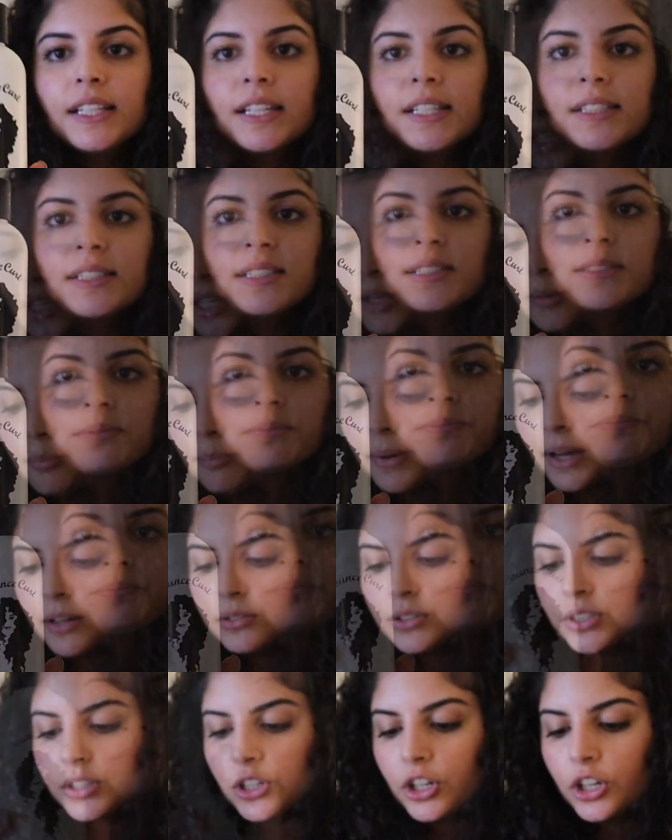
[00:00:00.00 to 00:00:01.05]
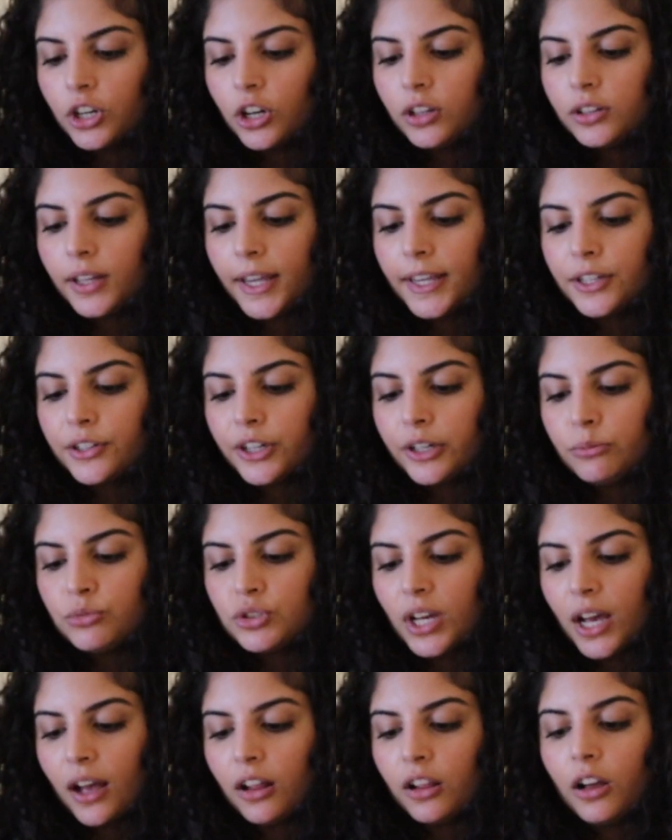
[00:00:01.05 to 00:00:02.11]
this Bounce Curl Light Cream
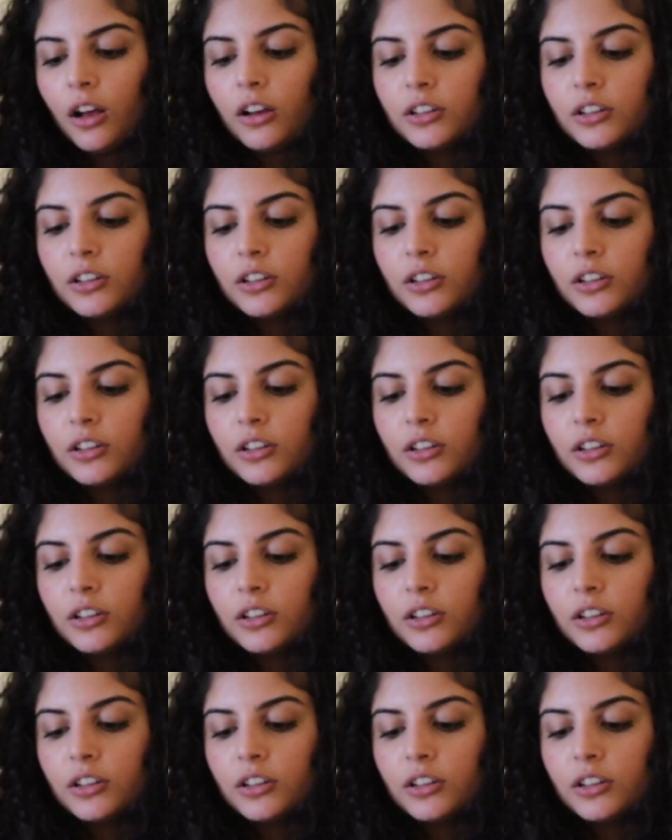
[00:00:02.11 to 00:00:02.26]
Gel.